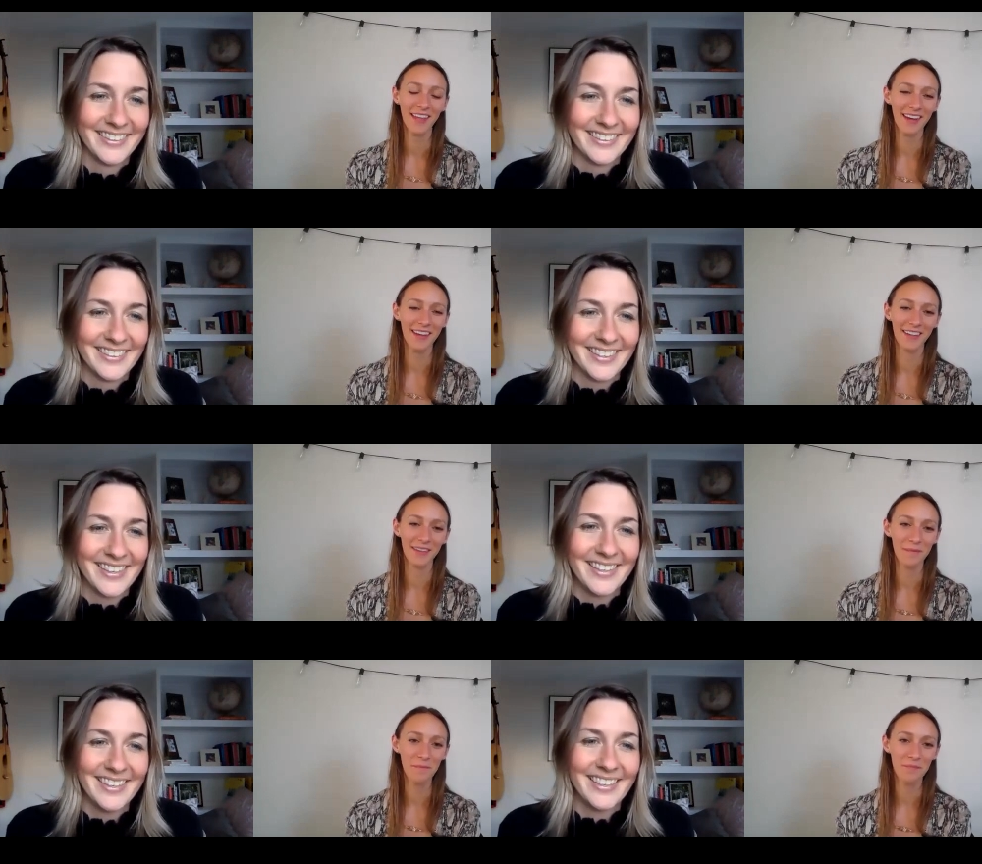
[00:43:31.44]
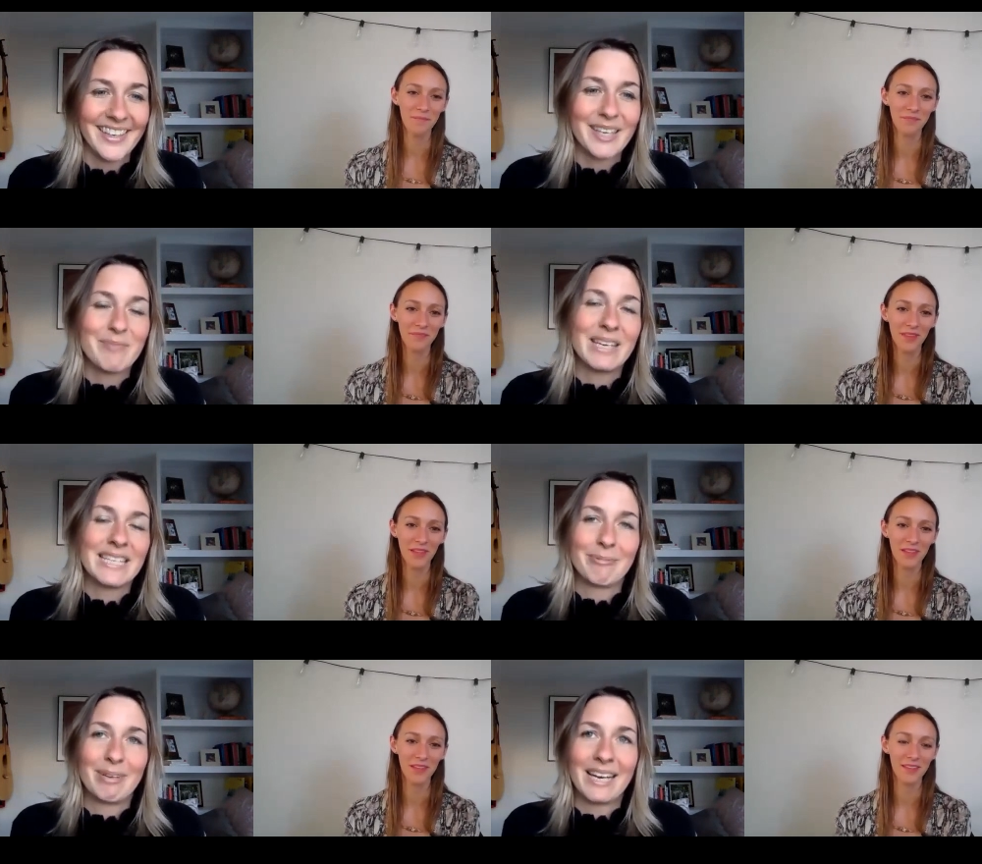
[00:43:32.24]
Speaker 1: yeah it can be
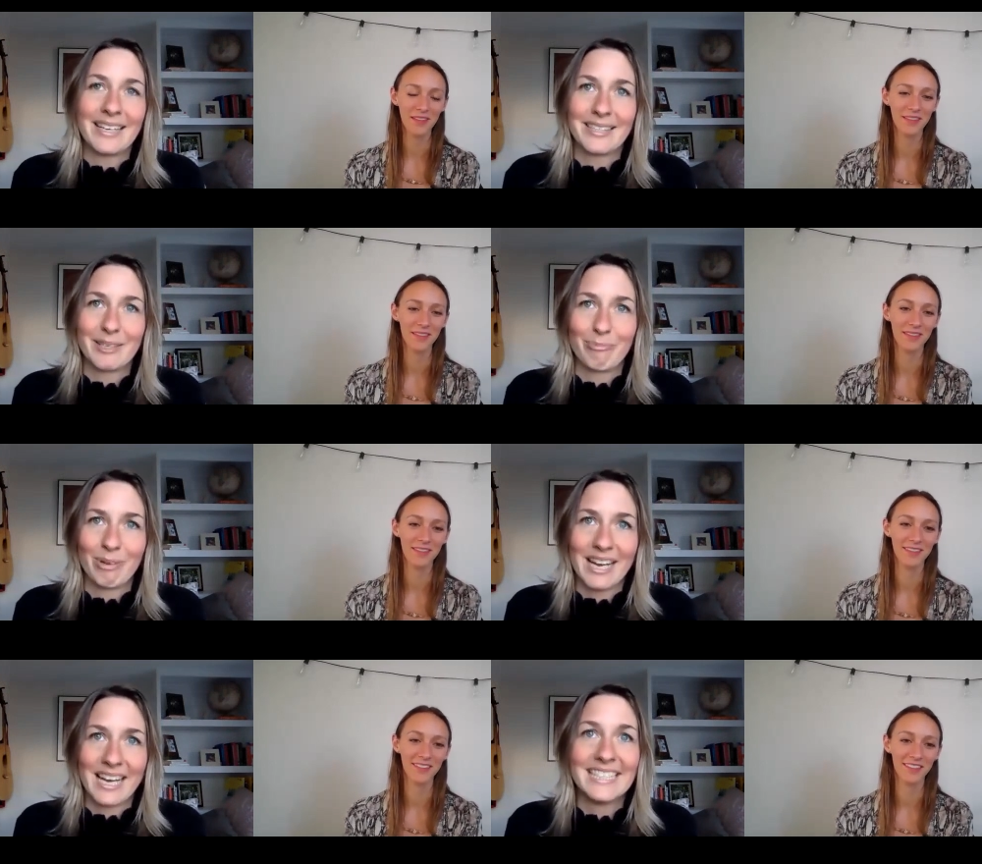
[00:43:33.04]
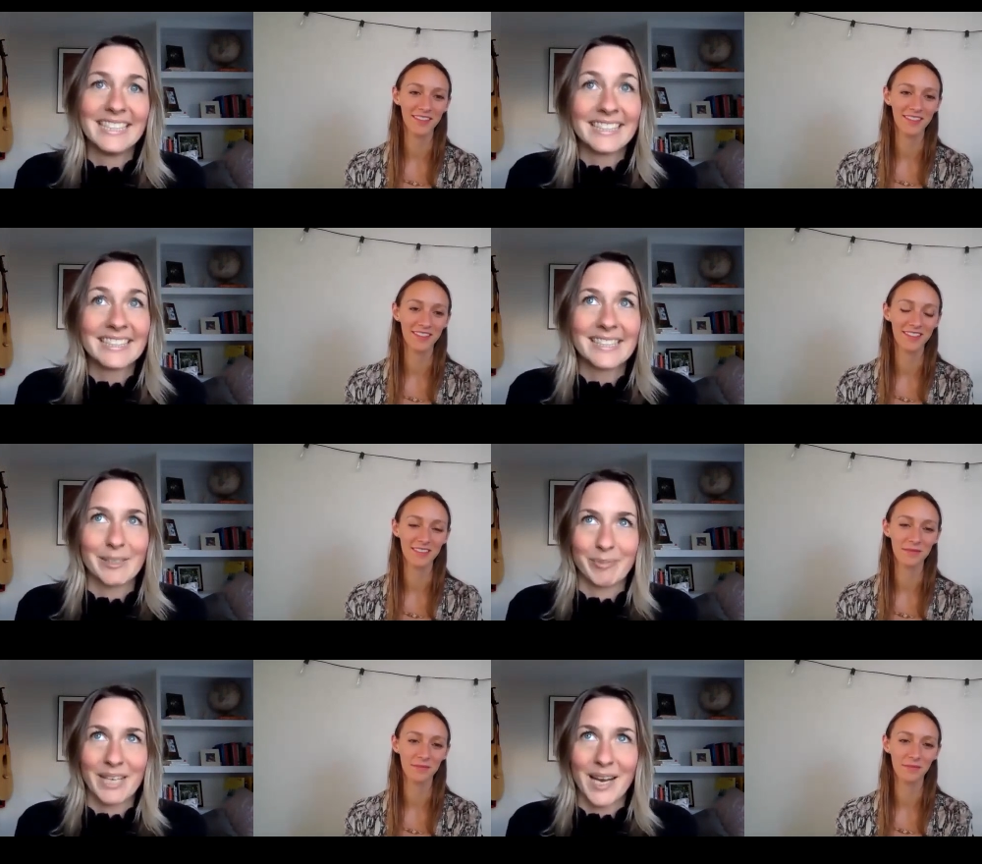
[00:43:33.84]
intimidating to bring ideas
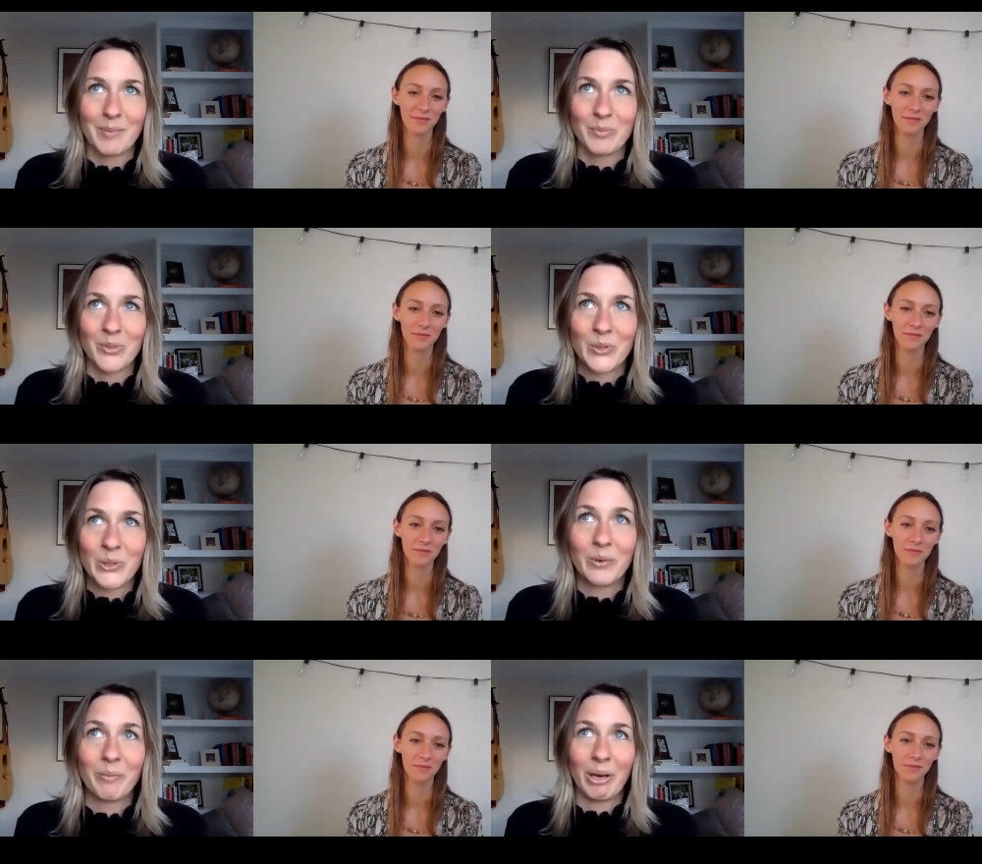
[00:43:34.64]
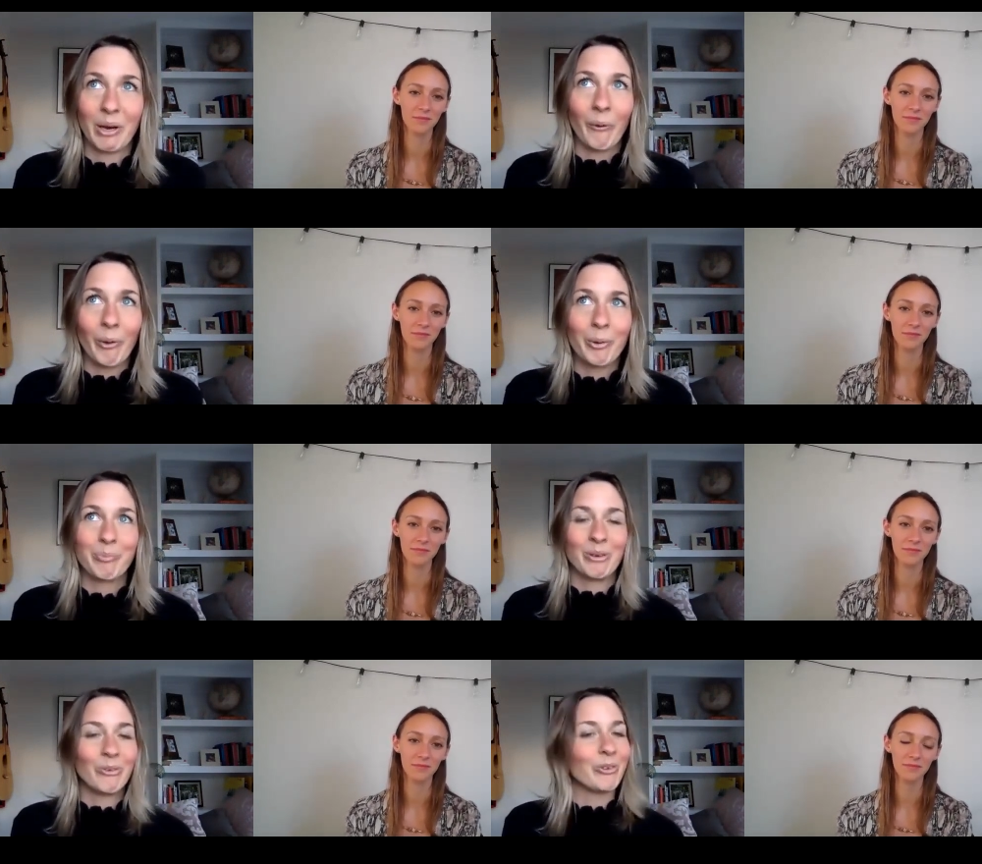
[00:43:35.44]
sometimes to a big group you
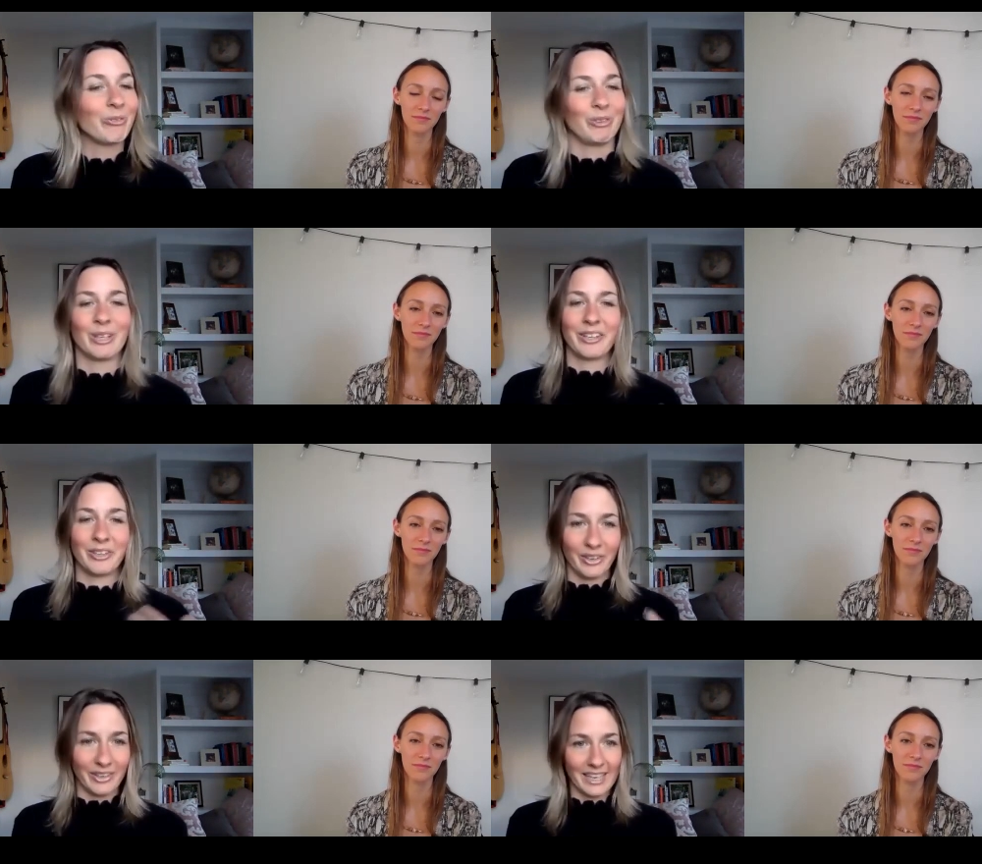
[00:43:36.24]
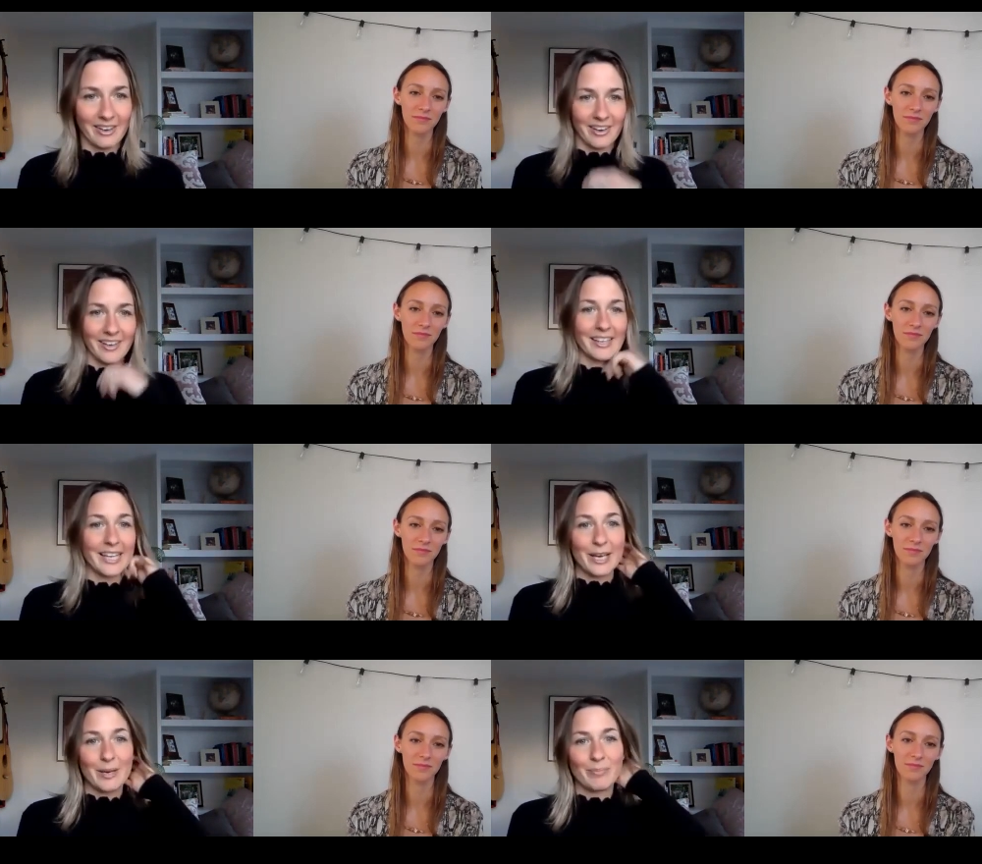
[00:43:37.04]
know you feel like you're going out on a
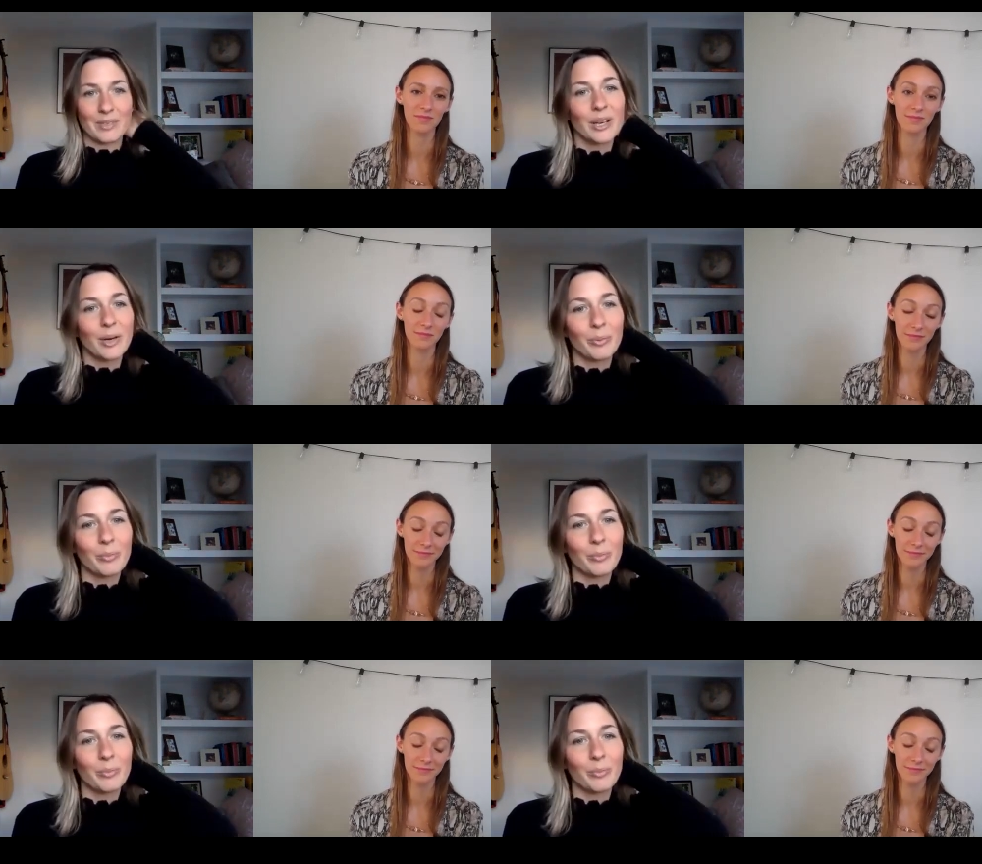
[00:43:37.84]
limb to